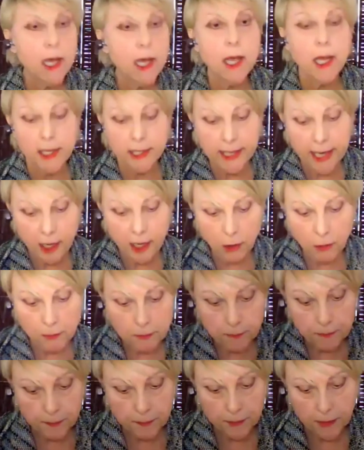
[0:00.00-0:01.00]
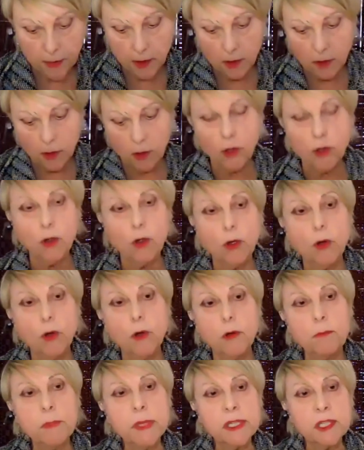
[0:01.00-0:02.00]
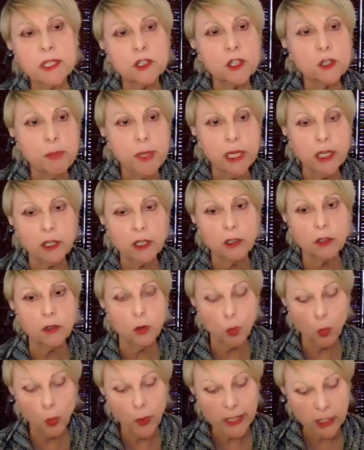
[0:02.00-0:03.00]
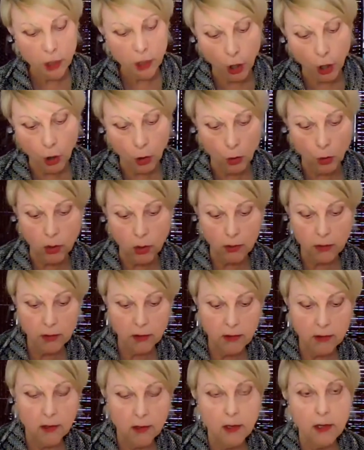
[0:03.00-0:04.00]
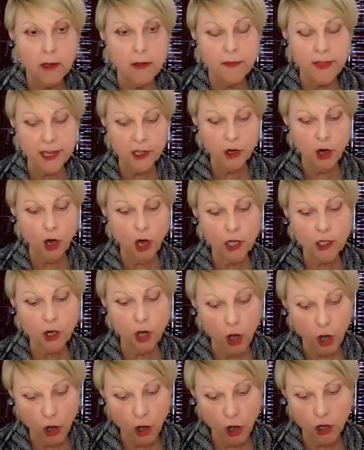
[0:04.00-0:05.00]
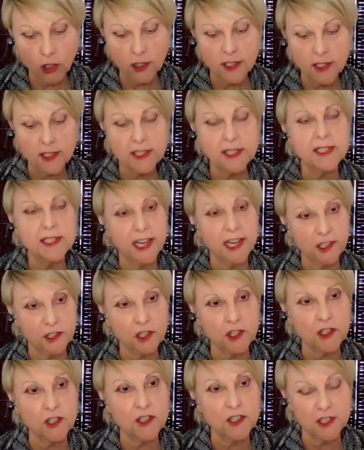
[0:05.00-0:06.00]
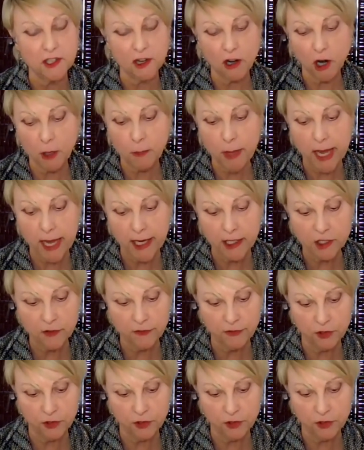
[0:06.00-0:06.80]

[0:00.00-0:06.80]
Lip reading: Now, Mr. Speaker, we know that not all sectors are back to full